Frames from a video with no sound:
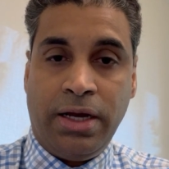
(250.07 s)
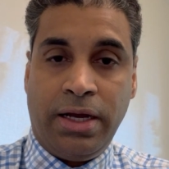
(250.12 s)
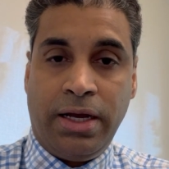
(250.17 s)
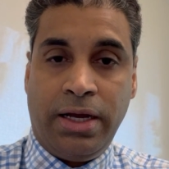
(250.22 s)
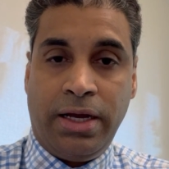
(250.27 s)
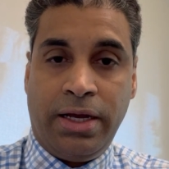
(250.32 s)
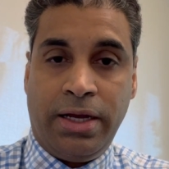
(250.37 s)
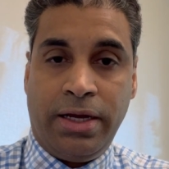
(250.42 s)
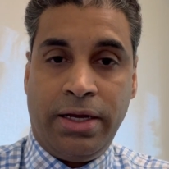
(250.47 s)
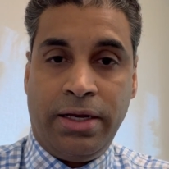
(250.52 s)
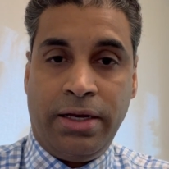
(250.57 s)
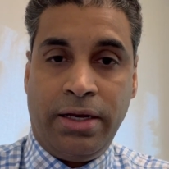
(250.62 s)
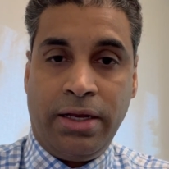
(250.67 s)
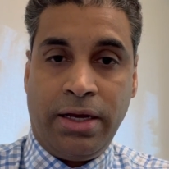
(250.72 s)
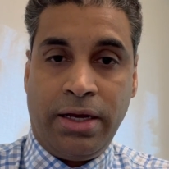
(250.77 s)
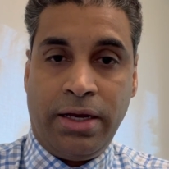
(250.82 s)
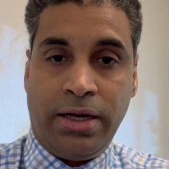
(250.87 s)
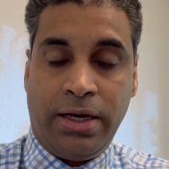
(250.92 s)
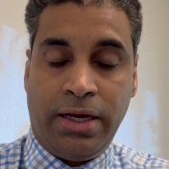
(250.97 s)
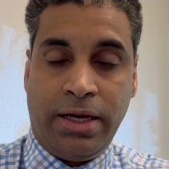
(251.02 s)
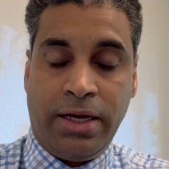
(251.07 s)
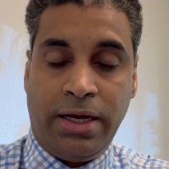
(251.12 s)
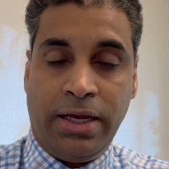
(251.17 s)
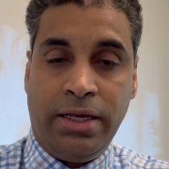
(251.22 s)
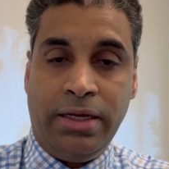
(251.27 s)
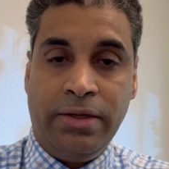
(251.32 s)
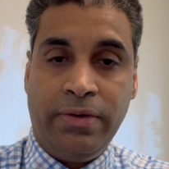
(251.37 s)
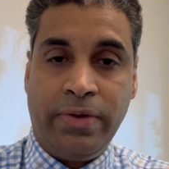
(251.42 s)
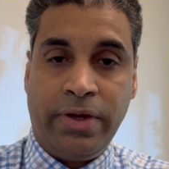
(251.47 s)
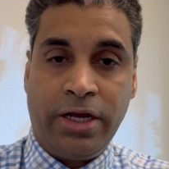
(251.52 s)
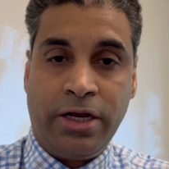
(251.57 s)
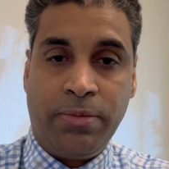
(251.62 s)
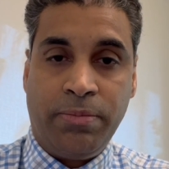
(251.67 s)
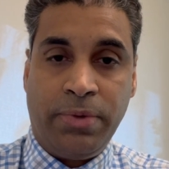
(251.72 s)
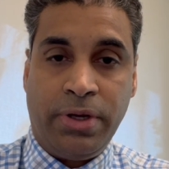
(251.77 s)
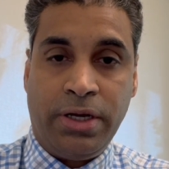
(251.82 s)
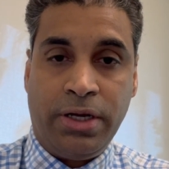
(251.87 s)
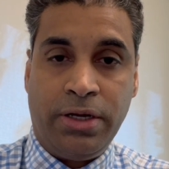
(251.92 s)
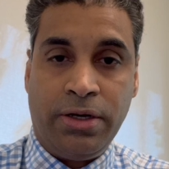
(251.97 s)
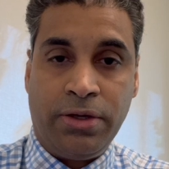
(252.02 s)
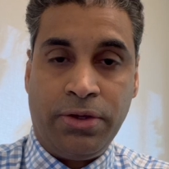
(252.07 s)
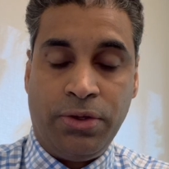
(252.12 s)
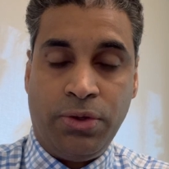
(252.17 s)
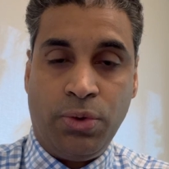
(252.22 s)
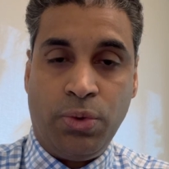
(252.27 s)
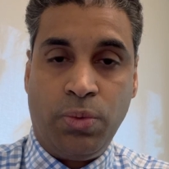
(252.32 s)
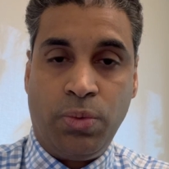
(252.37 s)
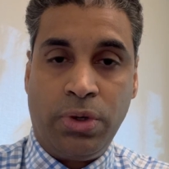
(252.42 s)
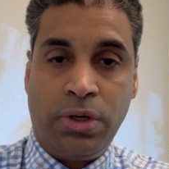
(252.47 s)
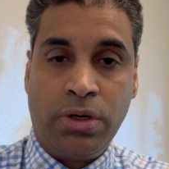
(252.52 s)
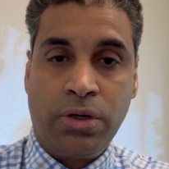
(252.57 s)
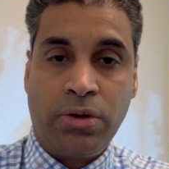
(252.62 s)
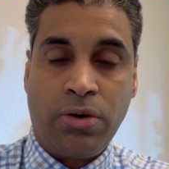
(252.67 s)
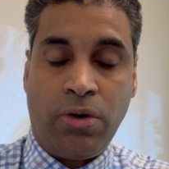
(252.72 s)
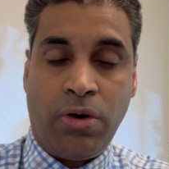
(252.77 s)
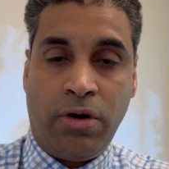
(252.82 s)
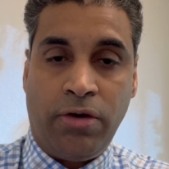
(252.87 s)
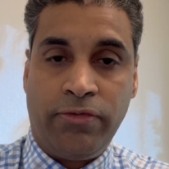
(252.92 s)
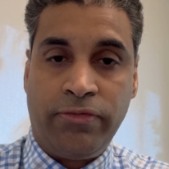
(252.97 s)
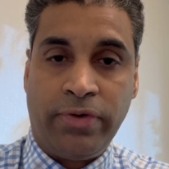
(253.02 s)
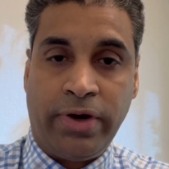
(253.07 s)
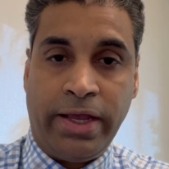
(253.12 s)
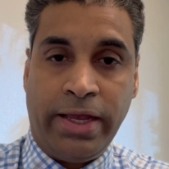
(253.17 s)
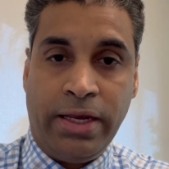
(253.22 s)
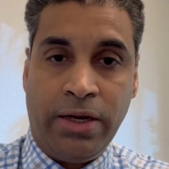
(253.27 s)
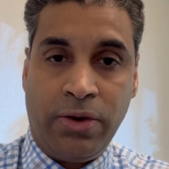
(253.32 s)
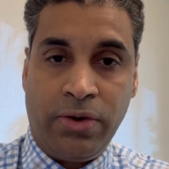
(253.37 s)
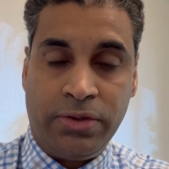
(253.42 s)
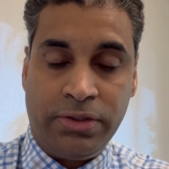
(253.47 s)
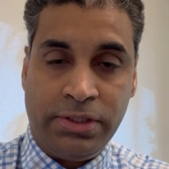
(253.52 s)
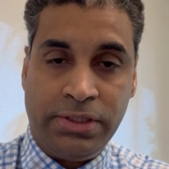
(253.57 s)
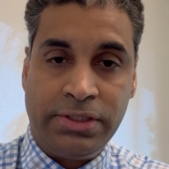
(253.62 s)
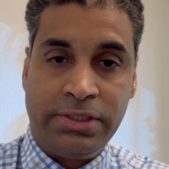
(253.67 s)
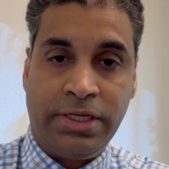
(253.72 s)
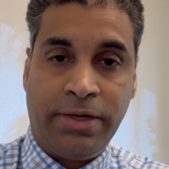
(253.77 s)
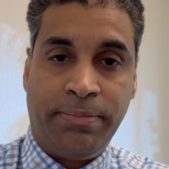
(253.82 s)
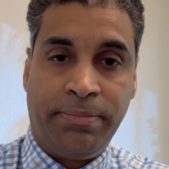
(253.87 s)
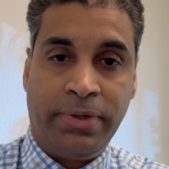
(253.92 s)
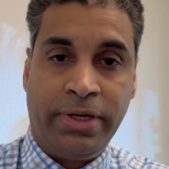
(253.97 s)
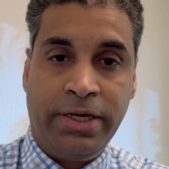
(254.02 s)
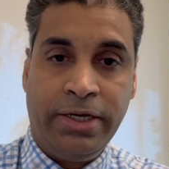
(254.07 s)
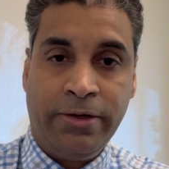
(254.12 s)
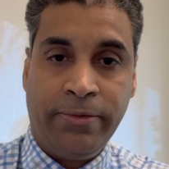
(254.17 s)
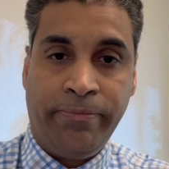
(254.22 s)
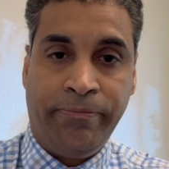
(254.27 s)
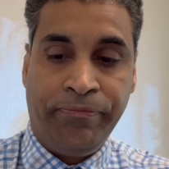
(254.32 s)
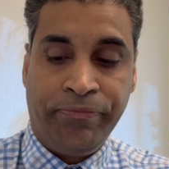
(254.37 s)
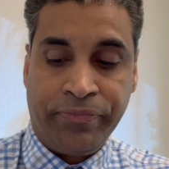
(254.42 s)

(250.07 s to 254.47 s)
and I highly recommend you work offline on this template.